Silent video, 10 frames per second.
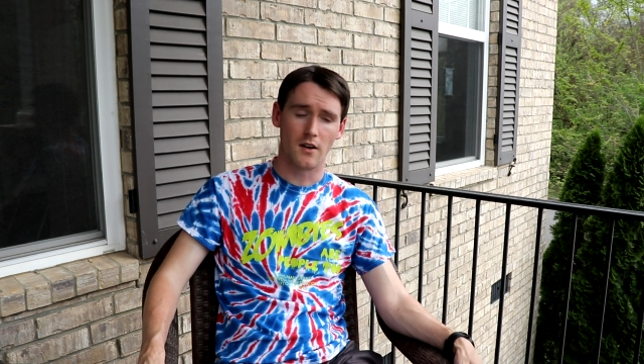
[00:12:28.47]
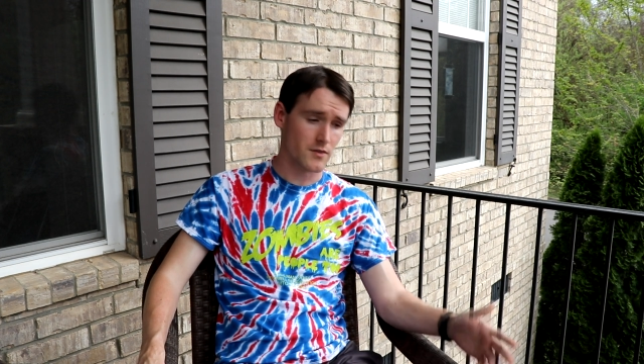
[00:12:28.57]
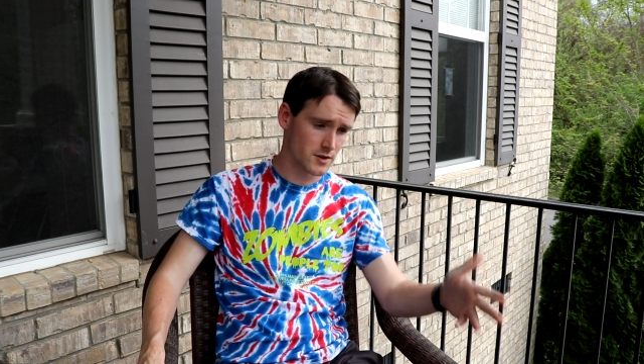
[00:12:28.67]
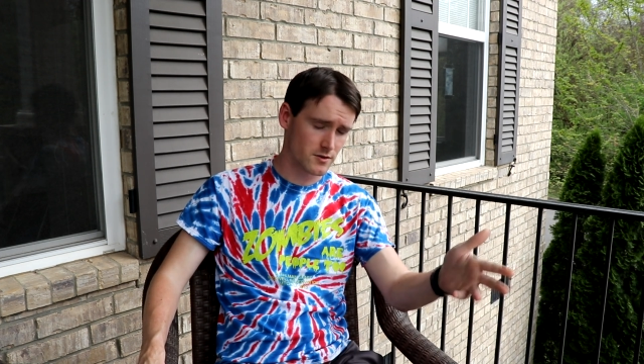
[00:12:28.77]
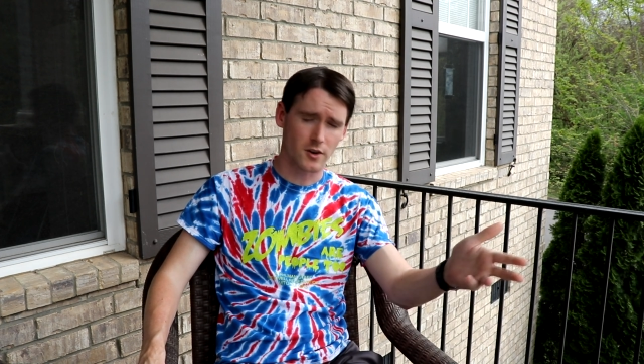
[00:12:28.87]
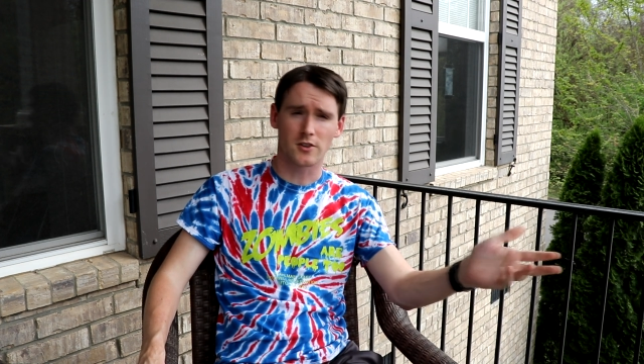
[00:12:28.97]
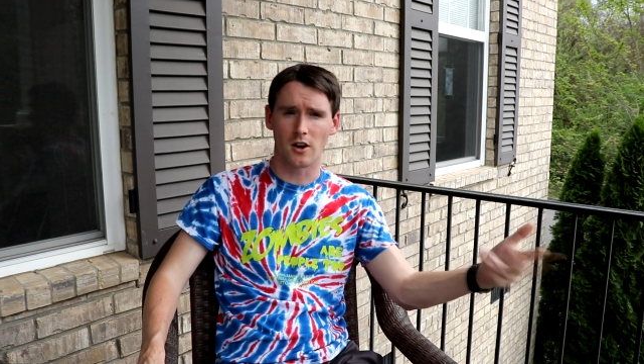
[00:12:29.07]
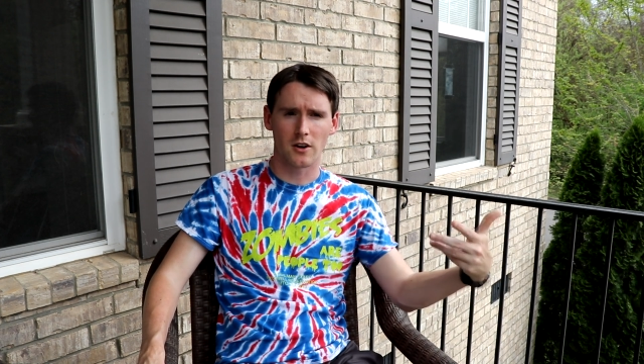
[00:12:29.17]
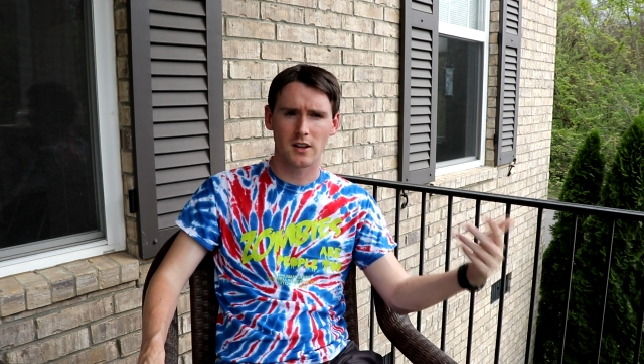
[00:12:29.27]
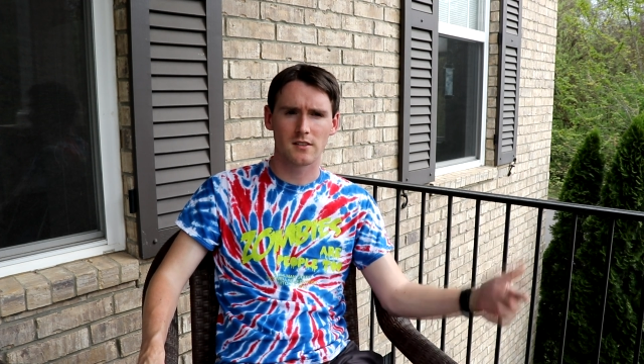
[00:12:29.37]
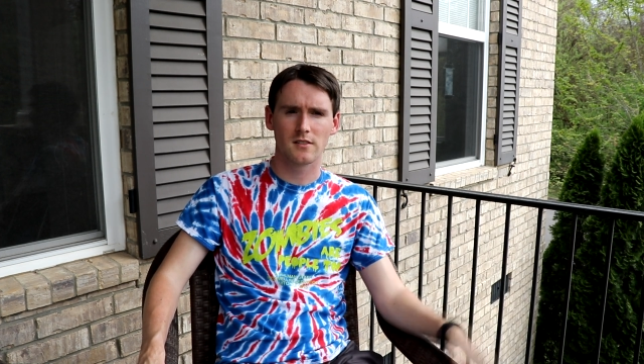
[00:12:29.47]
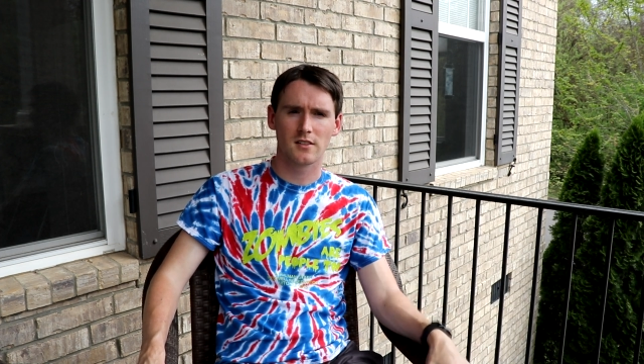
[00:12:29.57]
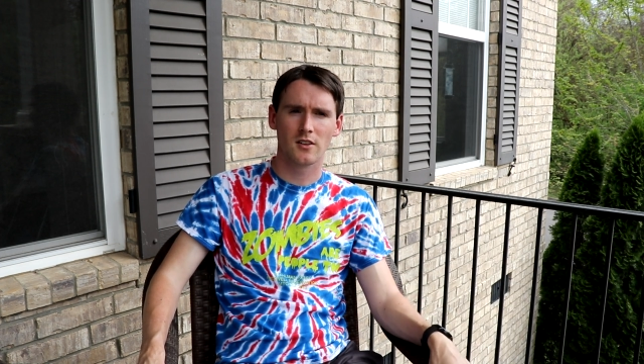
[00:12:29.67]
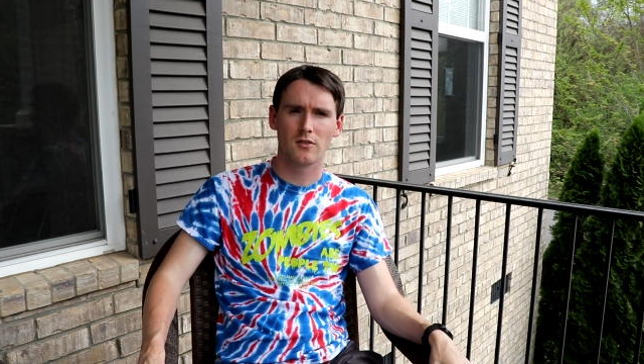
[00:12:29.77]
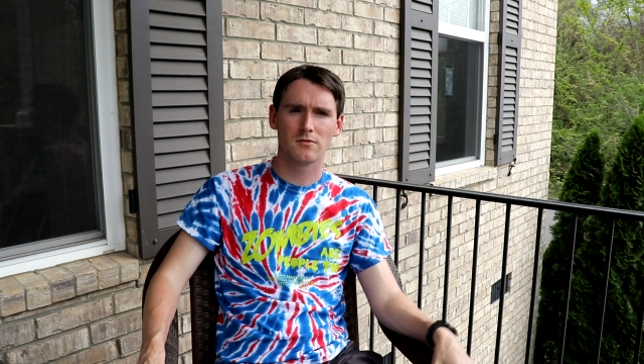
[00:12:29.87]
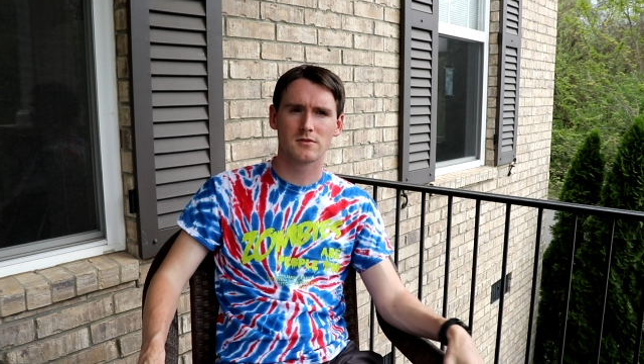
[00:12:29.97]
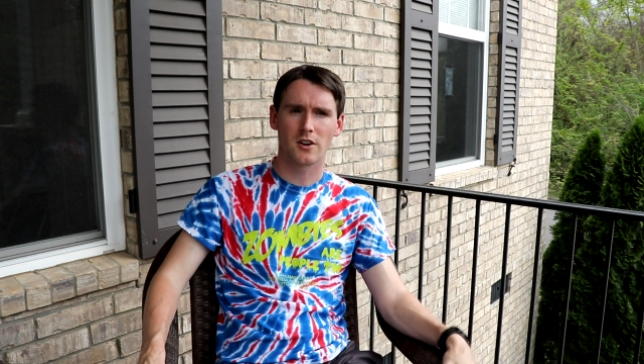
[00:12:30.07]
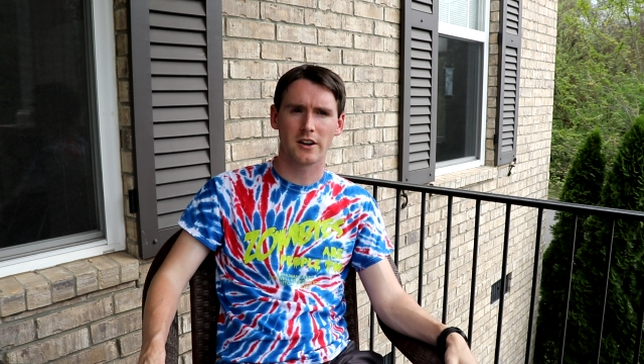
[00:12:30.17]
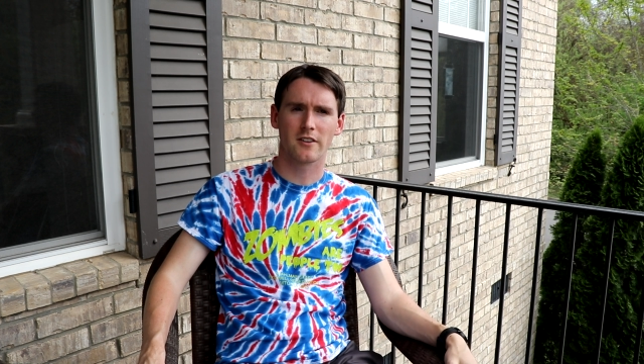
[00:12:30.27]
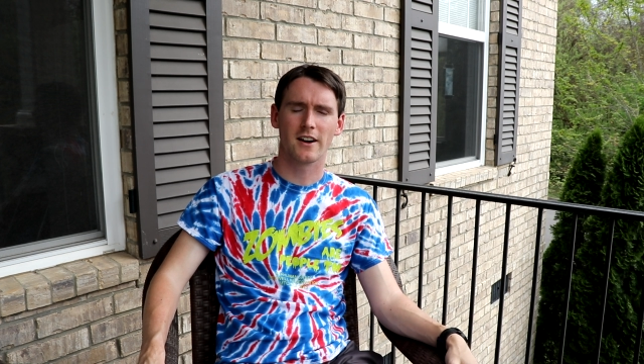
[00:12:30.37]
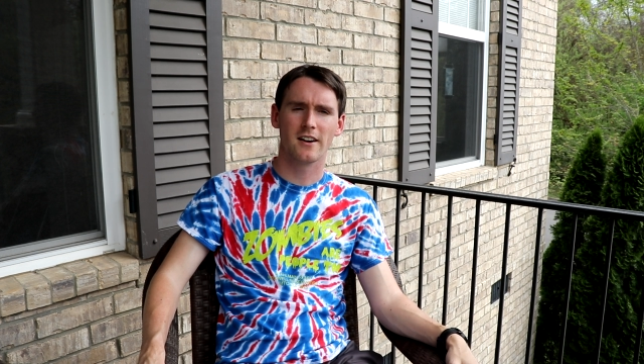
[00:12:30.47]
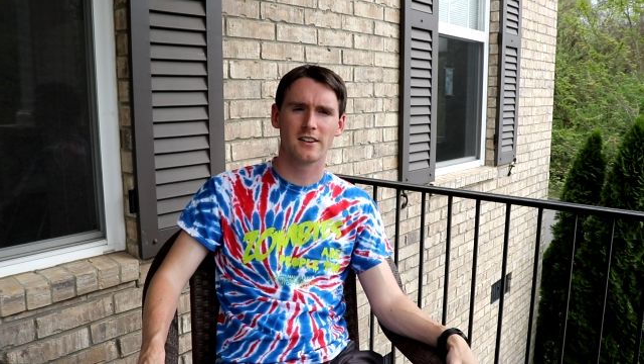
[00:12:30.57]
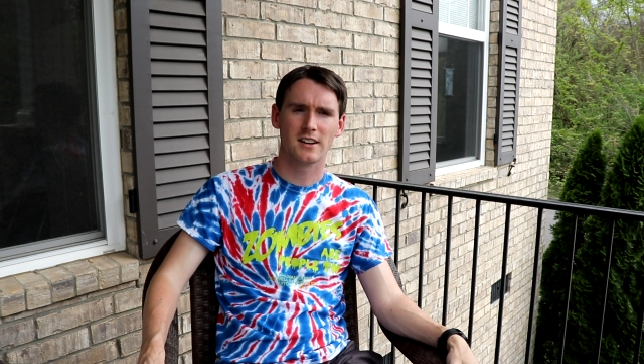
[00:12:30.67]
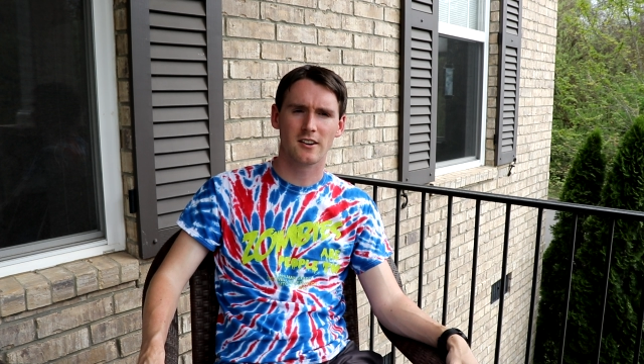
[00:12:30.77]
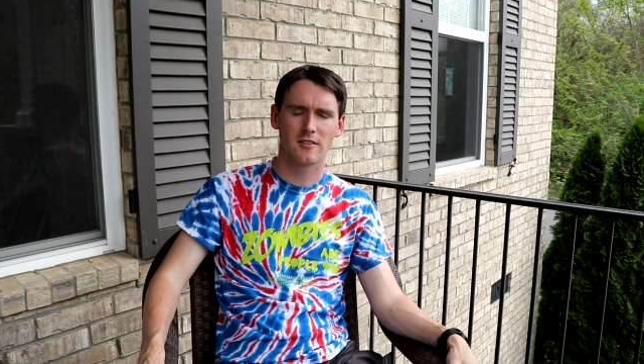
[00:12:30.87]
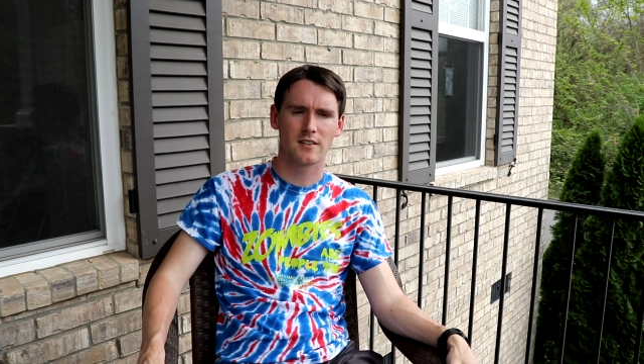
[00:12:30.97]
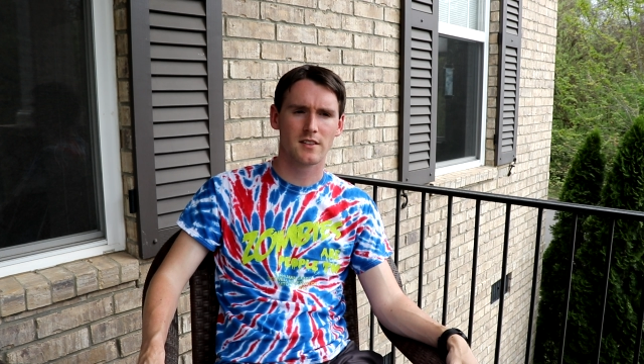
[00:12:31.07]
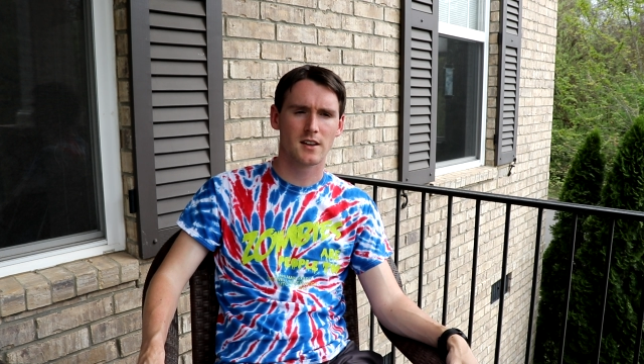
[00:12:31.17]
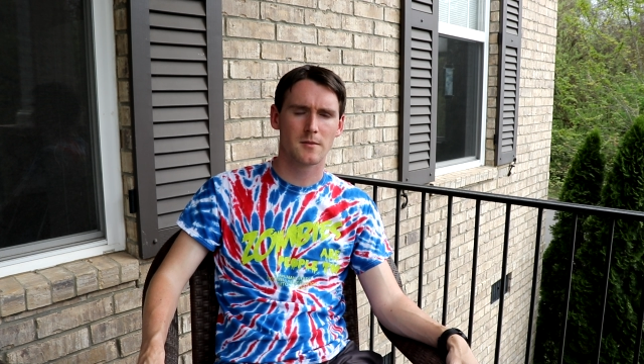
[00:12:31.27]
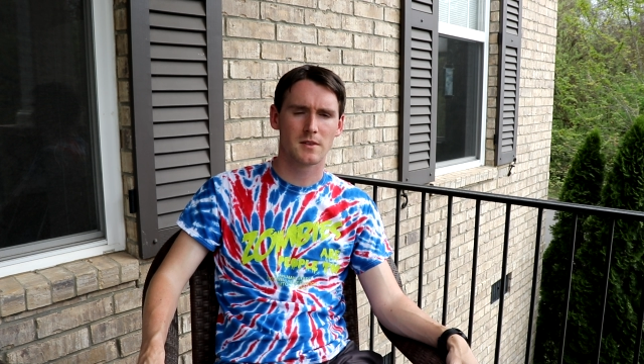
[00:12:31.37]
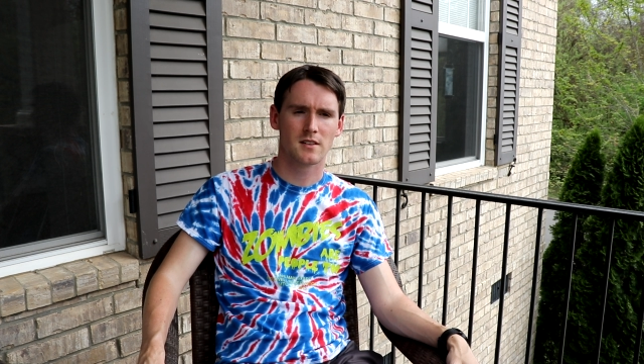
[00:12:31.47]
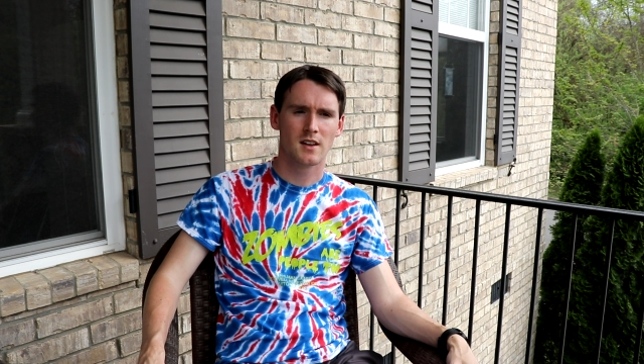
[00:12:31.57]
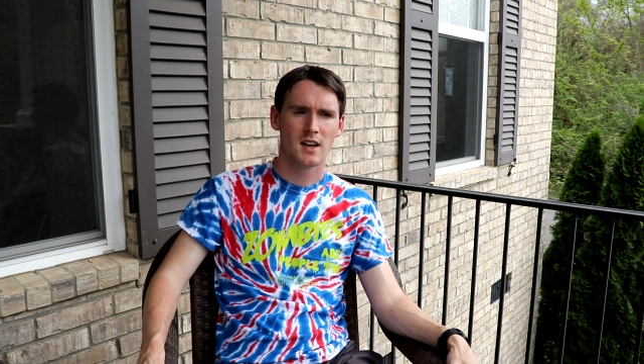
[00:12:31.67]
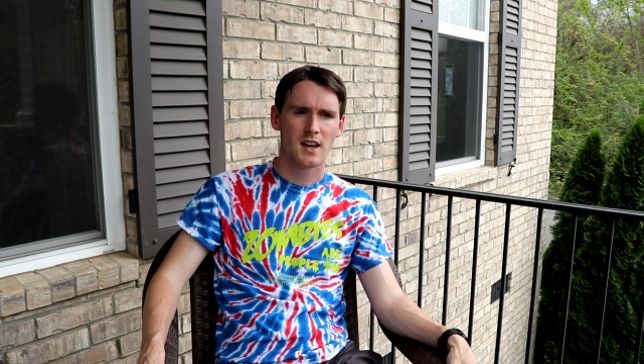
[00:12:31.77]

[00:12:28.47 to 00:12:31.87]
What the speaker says: their target, you know, turning around and hearing them